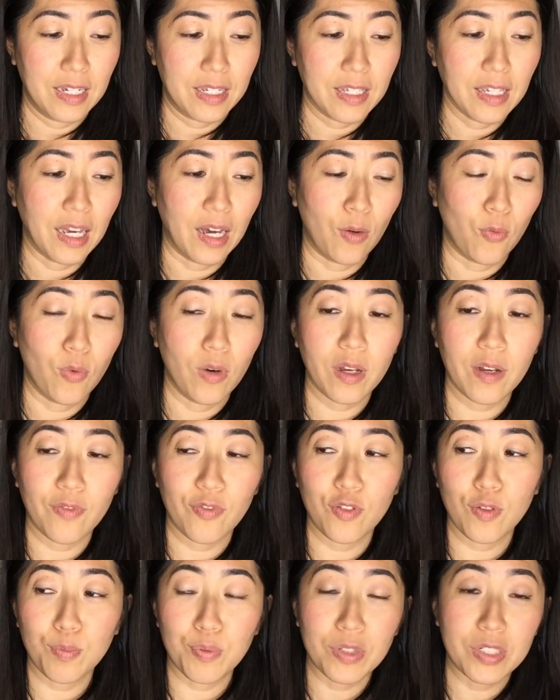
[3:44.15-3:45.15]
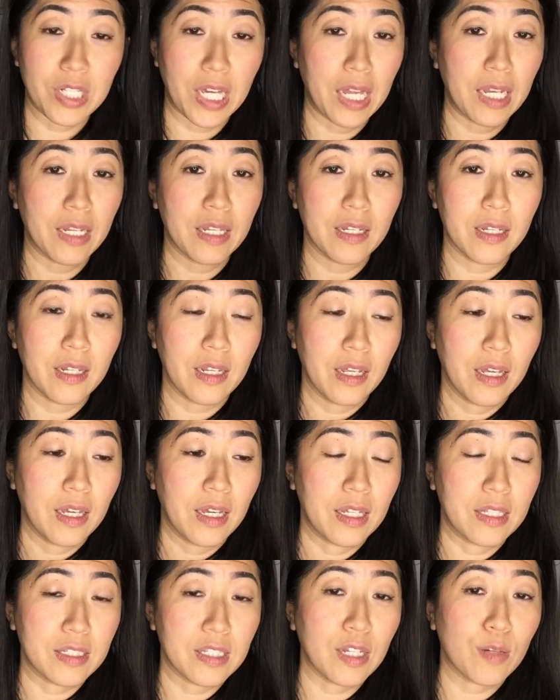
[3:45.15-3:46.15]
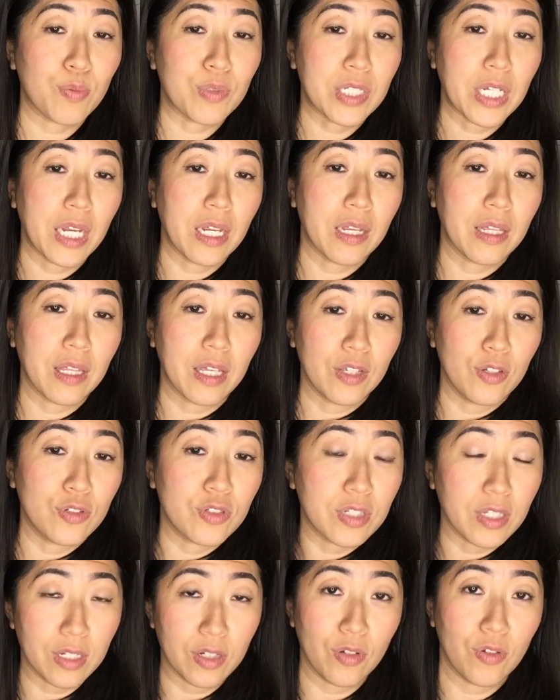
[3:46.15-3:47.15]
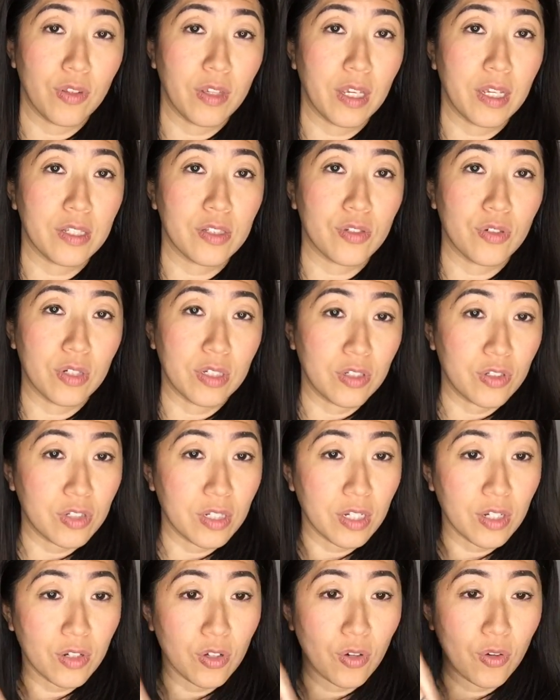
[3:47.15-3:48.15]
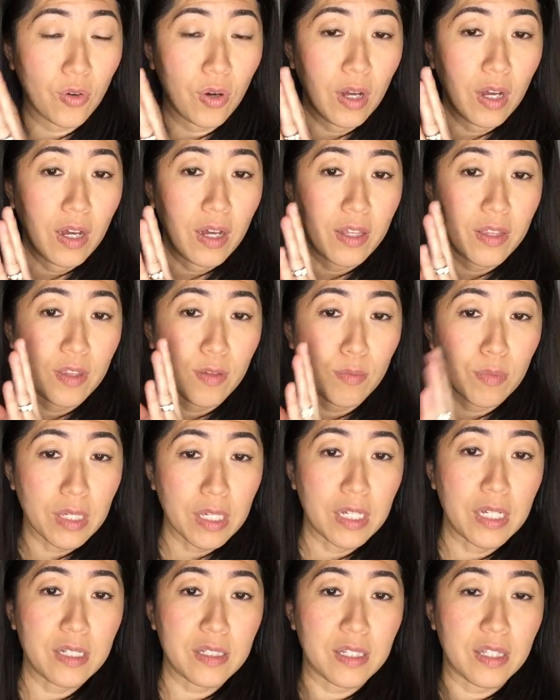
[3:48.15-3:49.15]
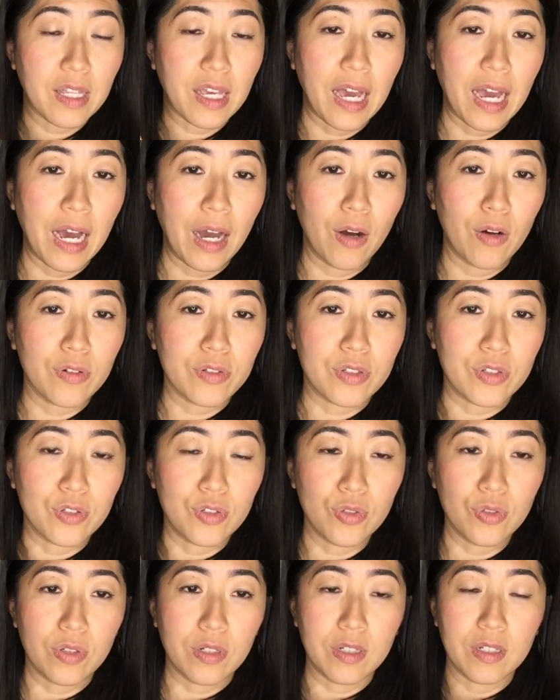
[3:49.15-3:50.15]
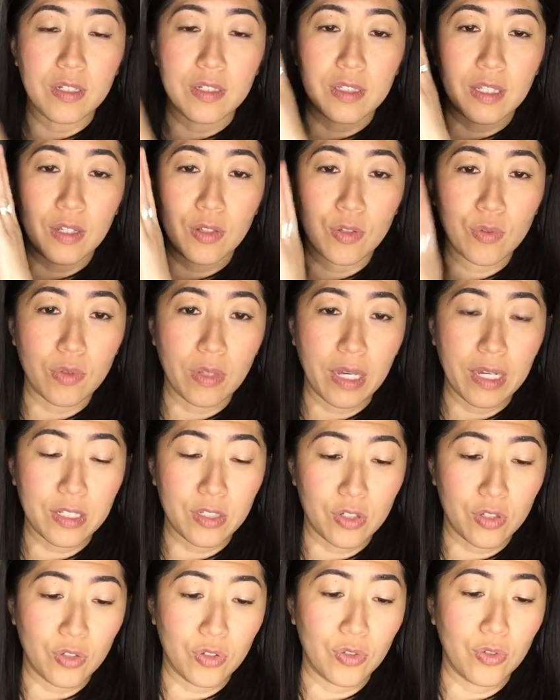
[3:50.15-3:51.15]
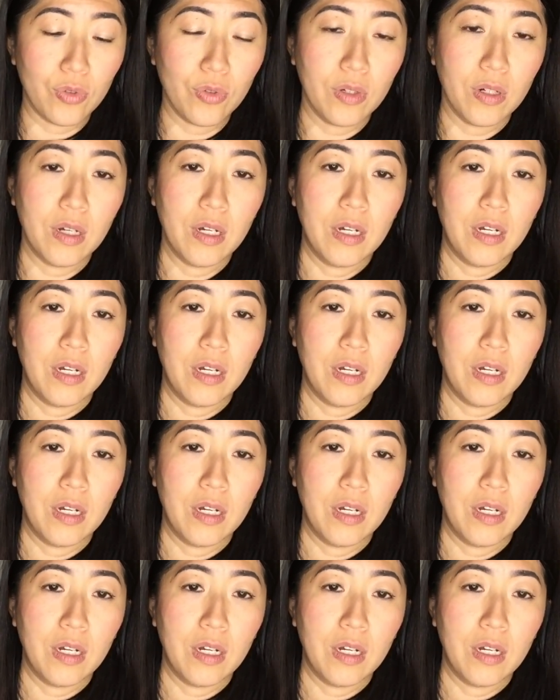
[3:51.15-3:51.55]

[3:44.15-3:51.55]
Yeah, what if you pretended, instead of pretending that you didn't know the answer and you didn't know the means and the hows to do it is that you'd like to do,